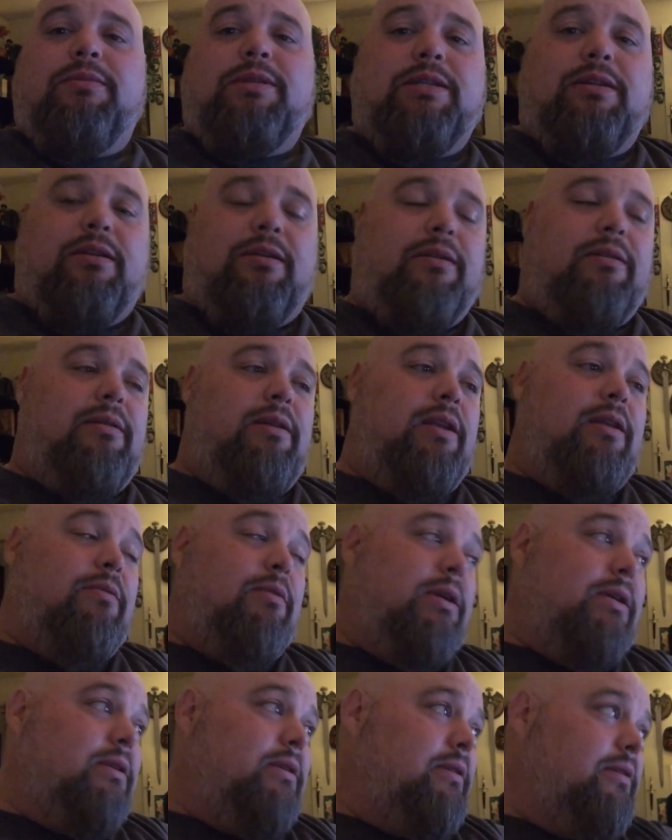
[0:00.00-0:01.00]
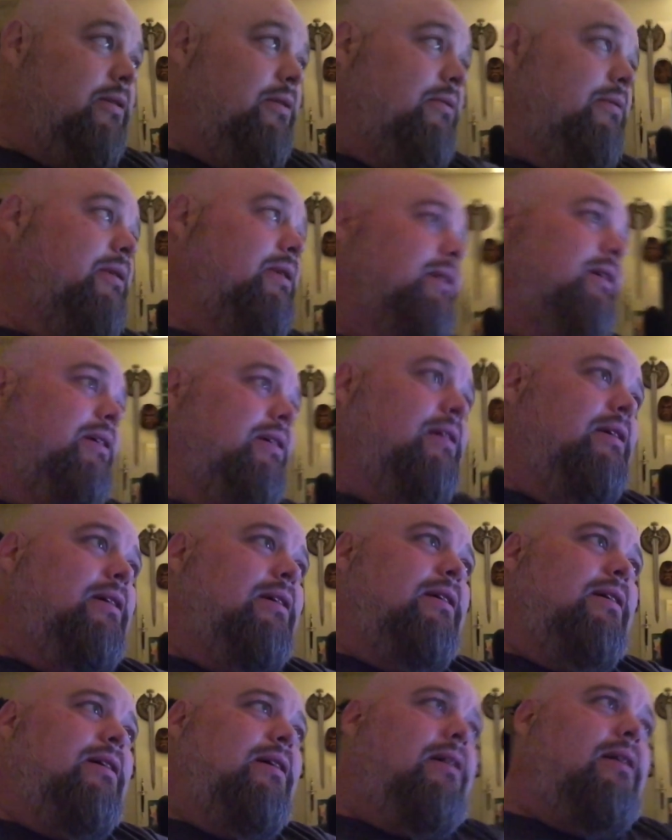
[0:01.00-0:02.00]
I'm stuck. Anyway, so
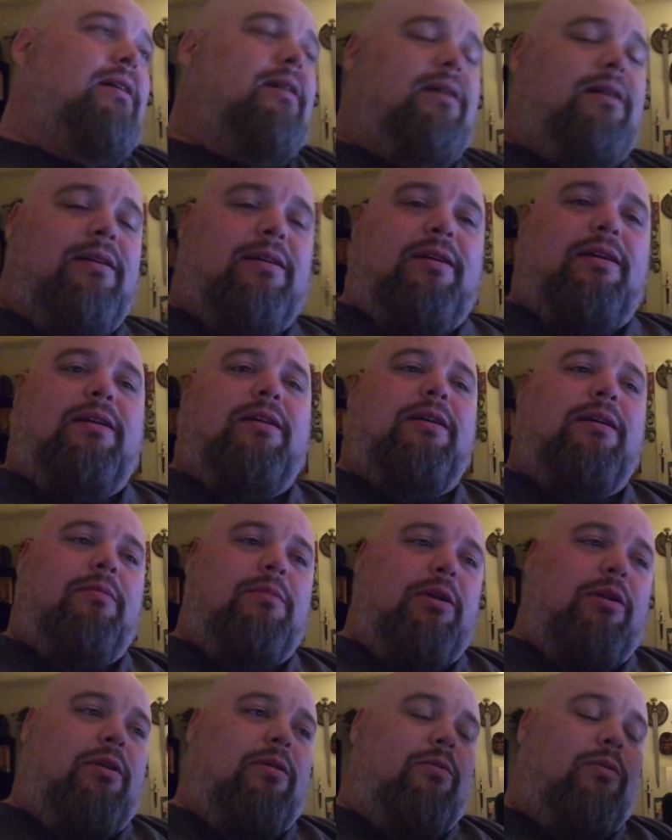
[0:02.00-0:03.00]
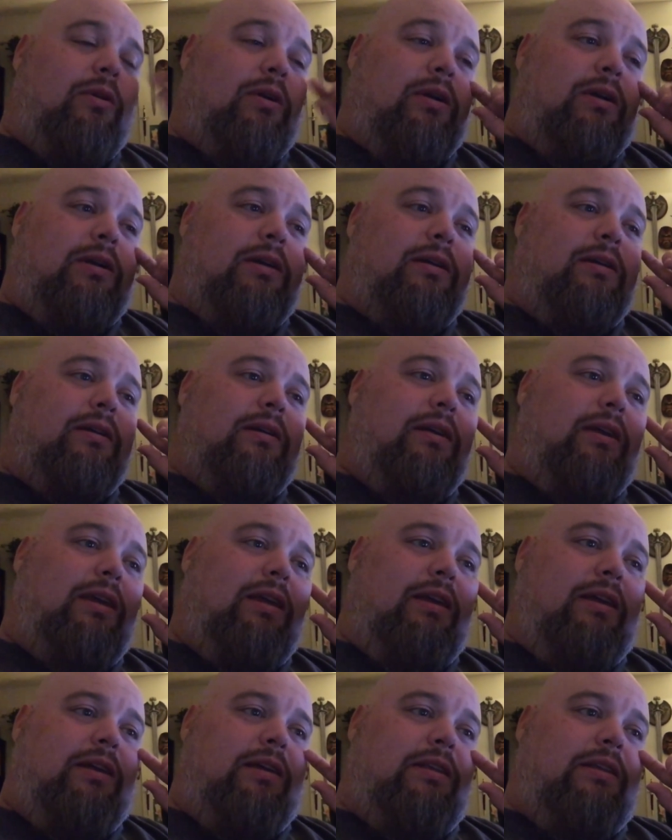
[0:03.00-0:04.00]
I'm here at work,
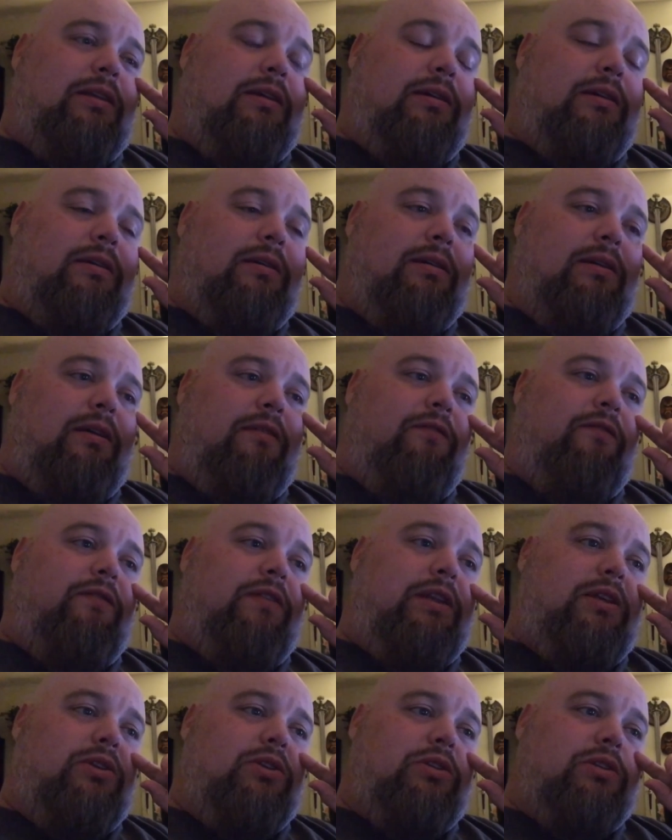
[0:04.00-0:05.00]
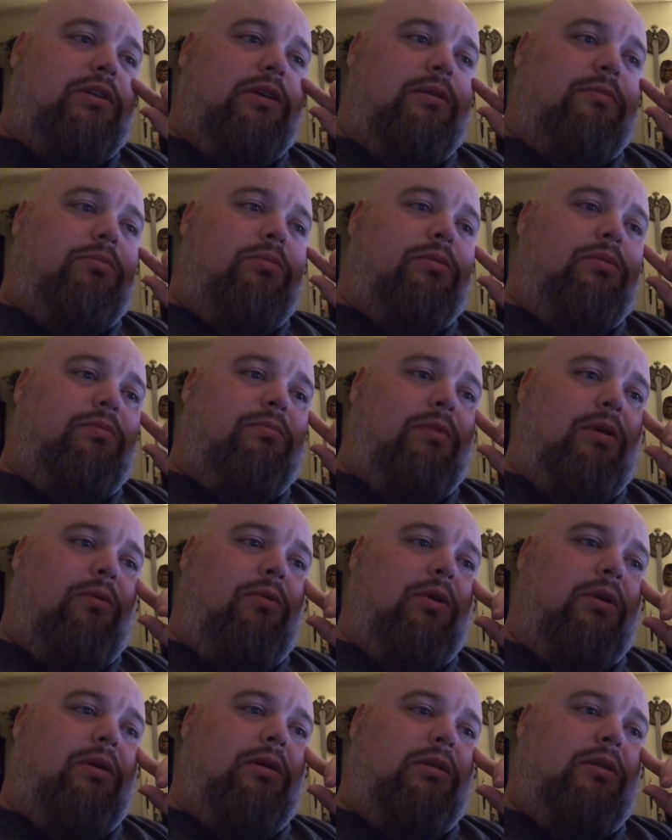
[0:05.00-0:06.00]
and uh, I finished up my
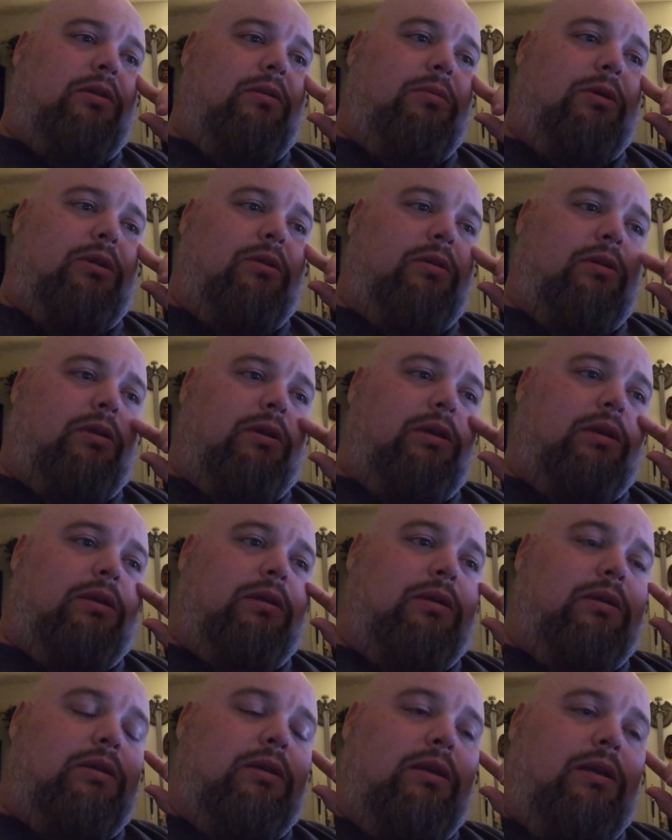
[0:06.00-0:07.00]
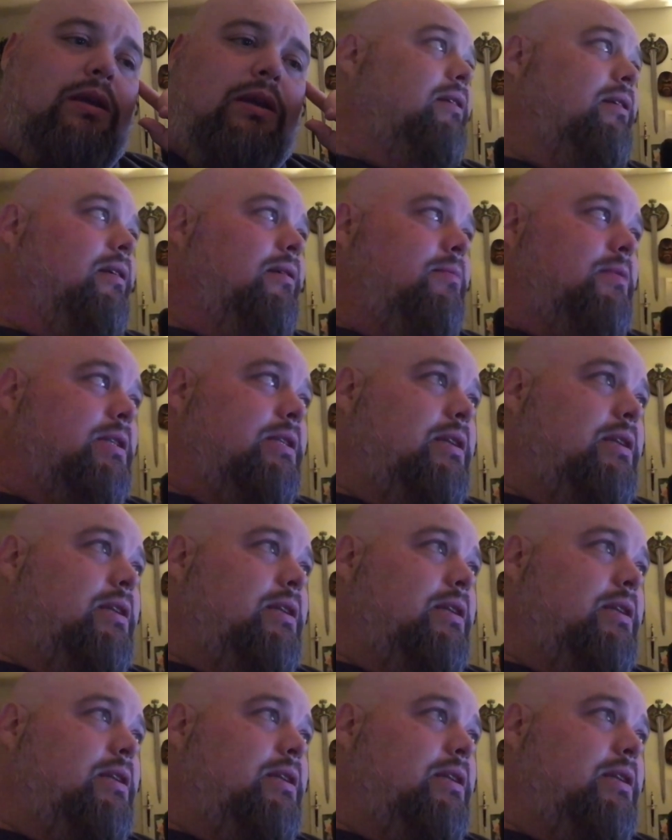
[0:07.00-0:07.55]
work a little bit early. I'm